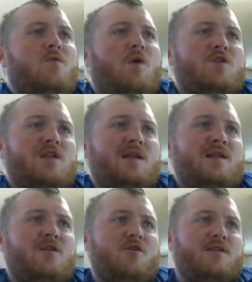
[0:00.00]
Washington.
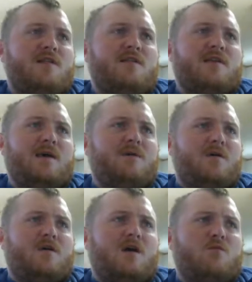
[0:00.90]
Hillary Clinton's
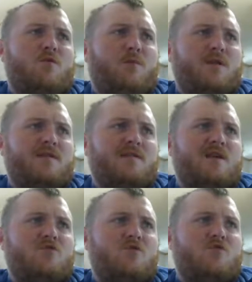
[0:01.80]
campaign called a report
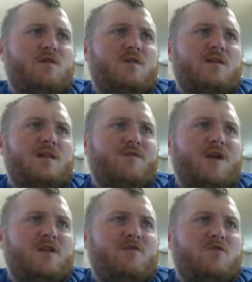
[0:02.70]
suggesting donors Clinton
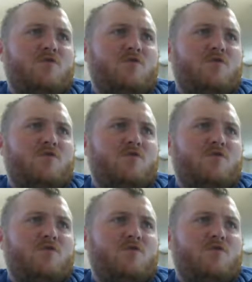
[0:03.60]
family was